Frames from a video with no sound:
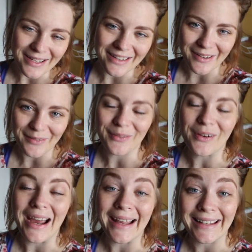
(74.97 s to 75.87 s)
be there
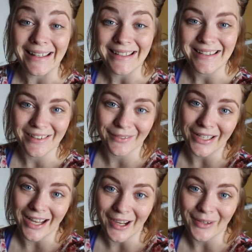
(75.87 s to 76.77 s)
for at least
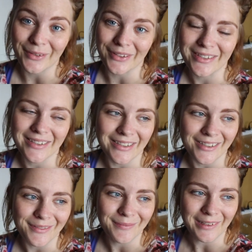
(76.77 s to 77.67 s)
3 hours, you
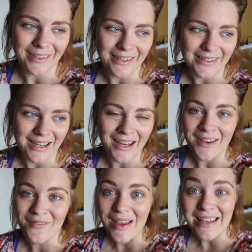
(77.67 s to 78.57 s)
know, because I
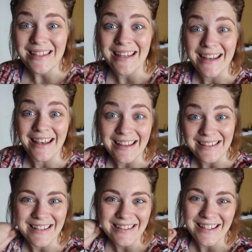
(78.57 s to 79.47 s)
invest in
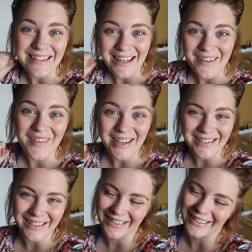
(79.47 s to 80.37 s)
this. This is
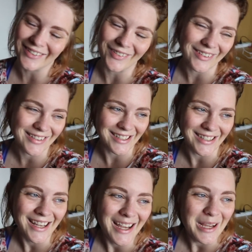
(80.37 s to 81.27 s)
invest. No, it's not.
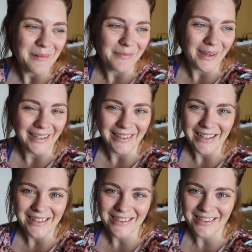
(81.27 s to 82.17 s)
But
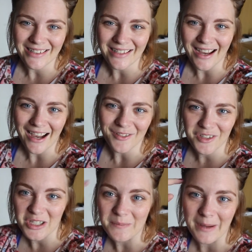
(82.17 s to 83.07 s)
that's just how
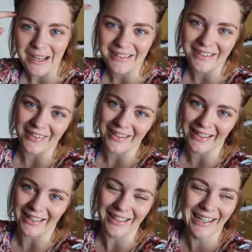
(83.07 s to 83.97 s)
cheap minds are
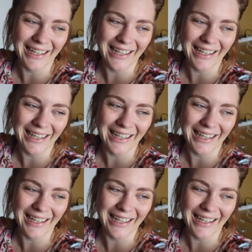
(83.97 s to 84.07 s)
thinking.